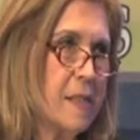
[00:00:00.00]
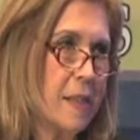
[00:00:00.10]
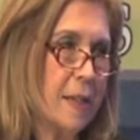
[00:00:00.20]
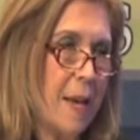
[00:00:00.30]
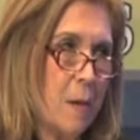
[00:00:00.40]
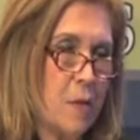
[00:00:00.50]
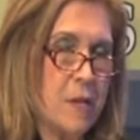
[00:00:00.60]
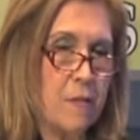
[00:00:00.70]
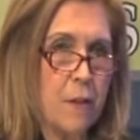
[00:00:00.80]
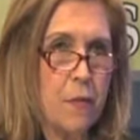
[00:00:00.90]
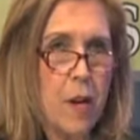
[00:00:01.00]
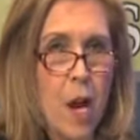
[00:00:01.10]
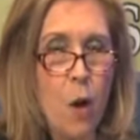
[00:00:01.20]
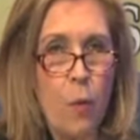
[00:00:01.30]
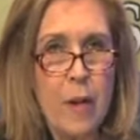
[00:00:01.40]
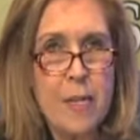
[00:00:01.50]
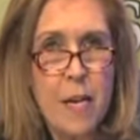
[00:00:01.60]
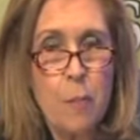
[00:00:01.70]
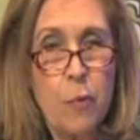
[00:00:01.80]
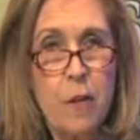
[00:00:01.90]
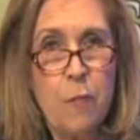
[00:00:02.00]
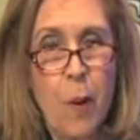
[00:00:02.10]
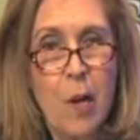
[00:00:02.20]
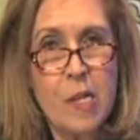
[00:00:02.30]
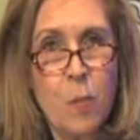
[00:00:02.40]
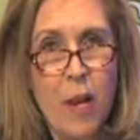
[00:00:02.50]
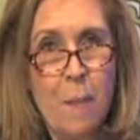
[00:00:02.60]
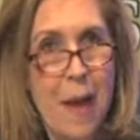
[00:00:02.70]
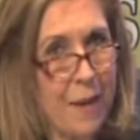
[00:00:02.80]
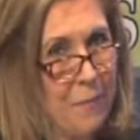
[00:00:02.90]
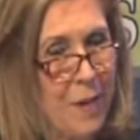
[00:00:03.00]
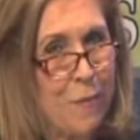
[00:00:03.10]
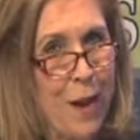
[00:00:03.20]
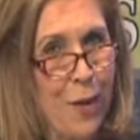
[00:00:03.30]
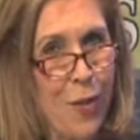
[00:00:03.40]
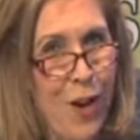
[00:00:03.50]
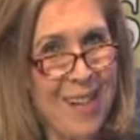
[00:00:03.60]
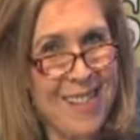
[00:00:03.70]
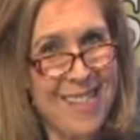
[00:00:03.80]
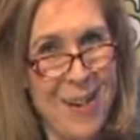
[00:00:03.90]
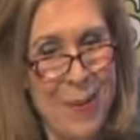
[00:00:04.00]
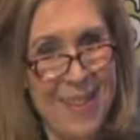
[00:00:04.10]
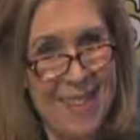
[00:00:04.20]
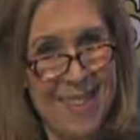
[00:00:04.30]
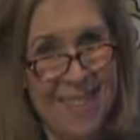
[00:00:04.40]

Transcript: the collaborative effort. We're going to take a brief pause and we come back. A final thought. Stay with us.